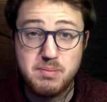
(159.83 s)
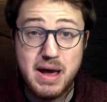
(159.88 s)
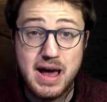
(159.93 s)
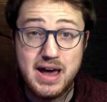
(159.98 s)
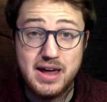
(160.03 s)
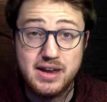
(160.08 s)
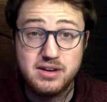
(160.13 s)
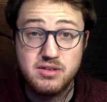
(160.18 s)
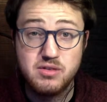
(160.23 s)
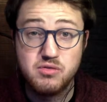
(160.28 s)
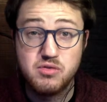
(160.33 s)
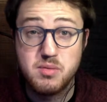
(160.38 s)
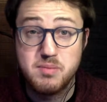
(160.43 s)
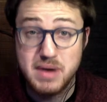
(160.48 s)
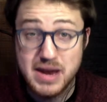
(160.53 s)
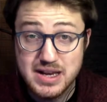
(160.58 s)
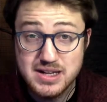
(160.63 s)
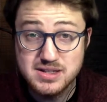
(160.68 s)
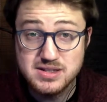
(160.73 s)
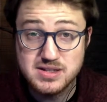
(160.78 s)
ban
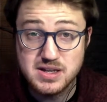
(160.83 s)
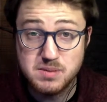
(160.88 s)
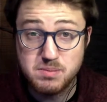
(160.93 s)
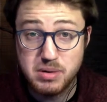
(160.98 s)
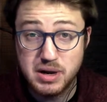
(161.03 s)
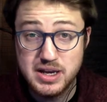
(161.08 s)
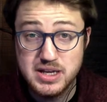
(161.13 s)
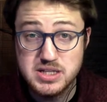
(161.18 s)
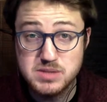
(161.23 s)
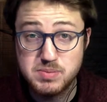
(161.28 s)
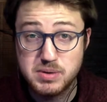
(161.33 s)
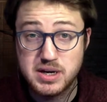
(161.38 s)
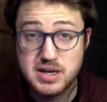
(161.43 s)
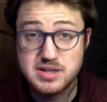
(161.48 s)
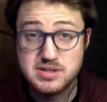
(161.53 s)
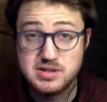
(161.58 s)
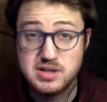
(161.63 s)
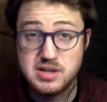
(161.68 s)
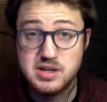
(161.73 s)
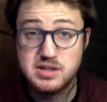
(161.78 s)
remains in place
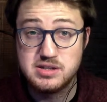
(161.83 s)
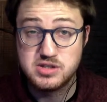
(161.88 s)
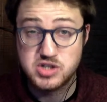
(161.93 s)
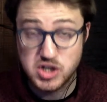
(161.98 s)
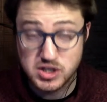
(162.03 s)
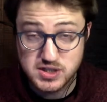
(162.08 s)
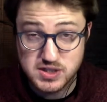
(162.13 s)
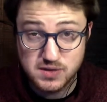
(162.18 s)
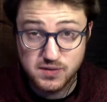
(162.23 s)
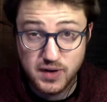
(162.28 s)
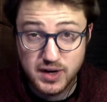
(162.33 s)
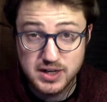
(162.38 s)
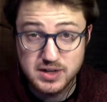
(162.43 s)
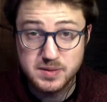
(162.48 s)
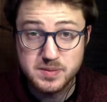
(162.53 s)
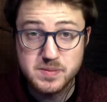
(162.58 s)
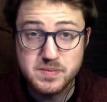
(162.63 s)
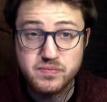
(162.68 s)
because it is justified.